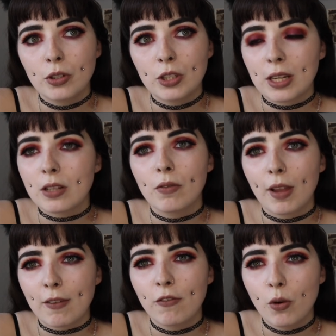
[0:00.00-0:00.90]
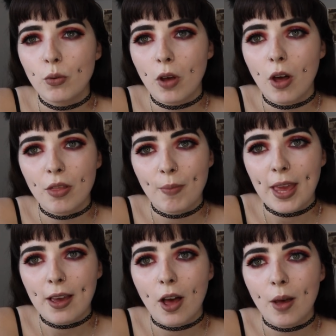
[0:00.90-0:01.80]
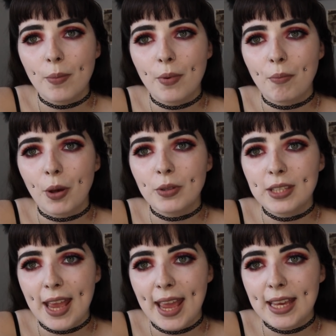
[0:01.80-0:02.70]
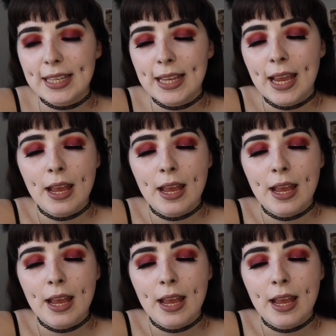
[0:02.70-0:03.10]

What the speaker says: did like full goth makeup most days,